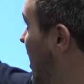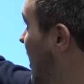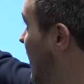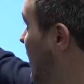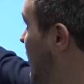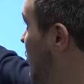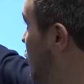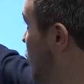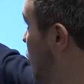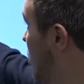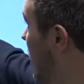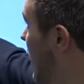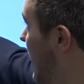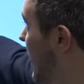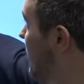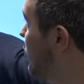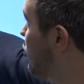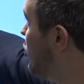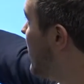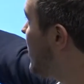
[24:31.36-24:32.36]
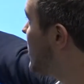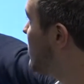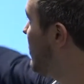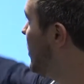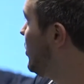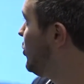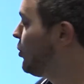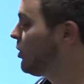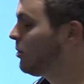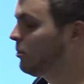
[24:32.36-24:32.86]
I inject
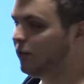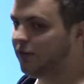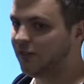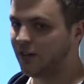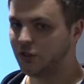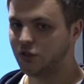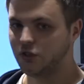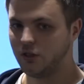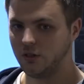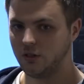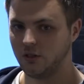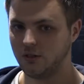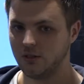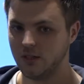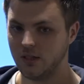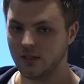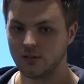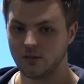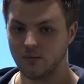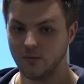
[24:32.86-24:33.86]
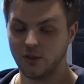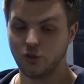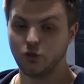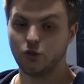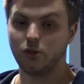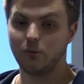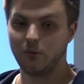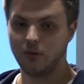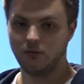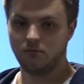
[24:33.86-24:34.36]
my durable function context, my
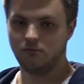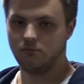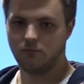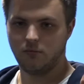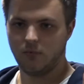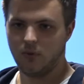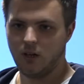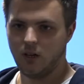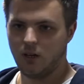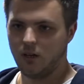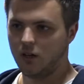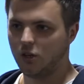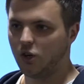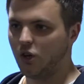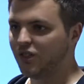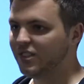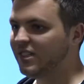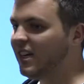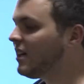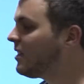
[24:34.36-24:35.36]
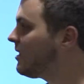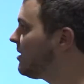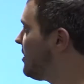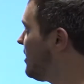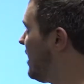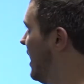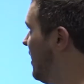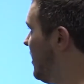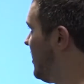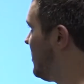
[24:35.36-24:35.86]
durable
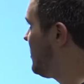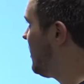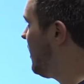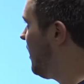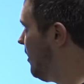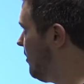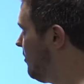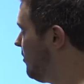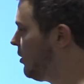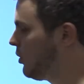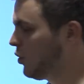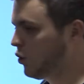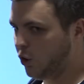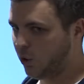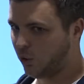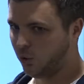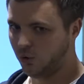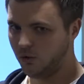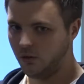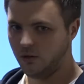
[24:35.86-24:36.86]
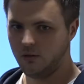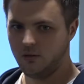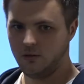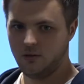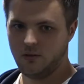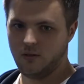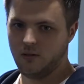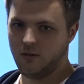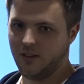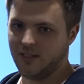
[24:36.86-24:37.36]
context, and I say call
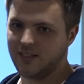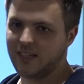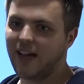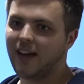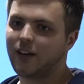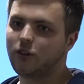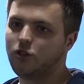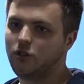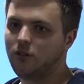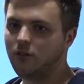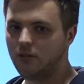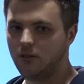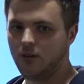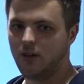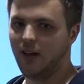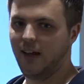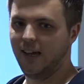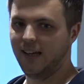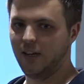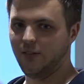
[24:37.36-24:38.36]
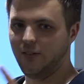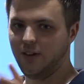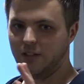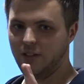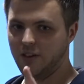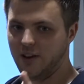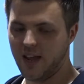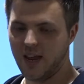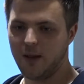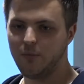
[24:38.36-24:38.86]
this action. I give
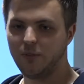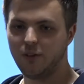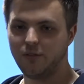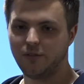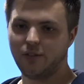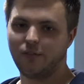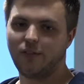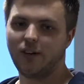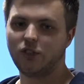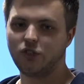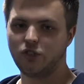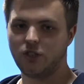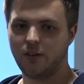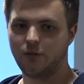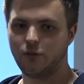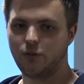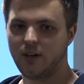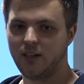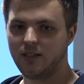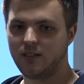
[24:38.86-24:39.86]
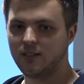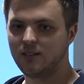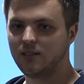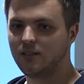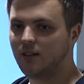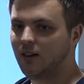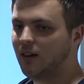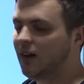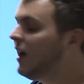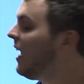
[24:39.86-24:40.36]
it the name of the function I've created,
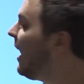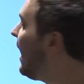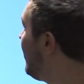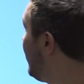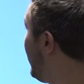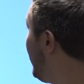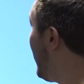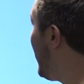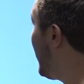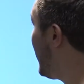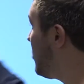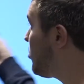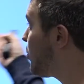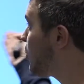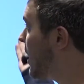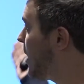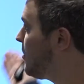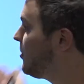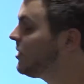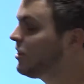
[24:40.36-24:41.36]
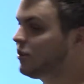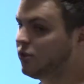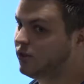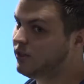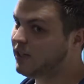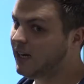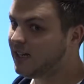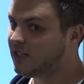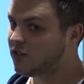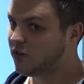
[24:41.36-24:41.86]
and then any parameters or
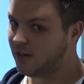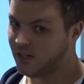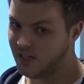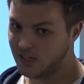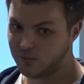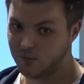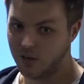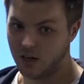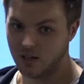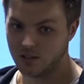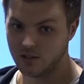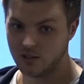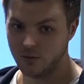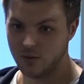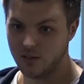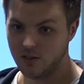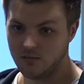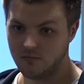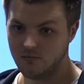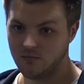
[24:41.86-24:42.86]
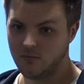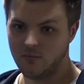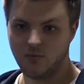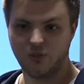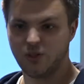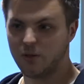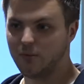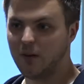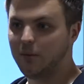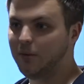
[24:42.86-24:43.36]
data I need to pass to it.
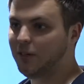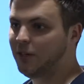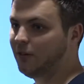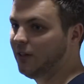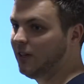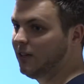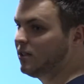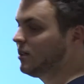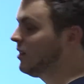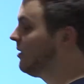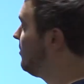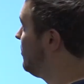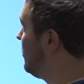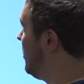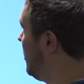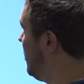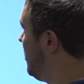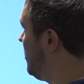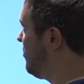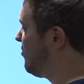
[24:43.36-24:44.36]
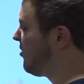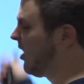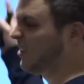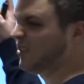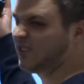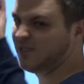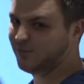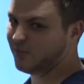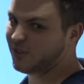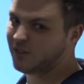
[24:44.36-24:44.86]
So maybe you need to
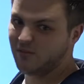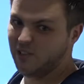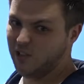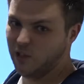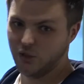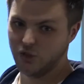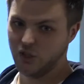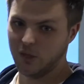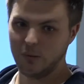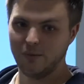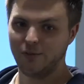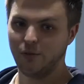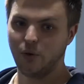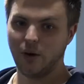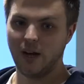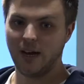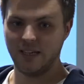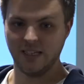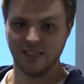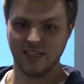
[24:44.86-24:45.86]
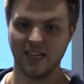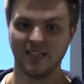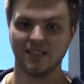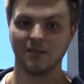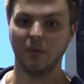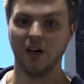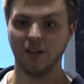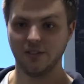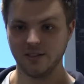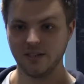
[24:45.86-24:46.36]
run some logic beforehand to get
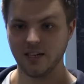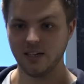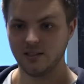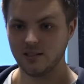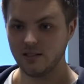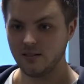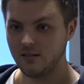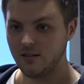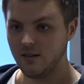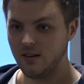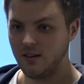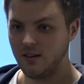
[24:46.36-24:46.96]
some other data,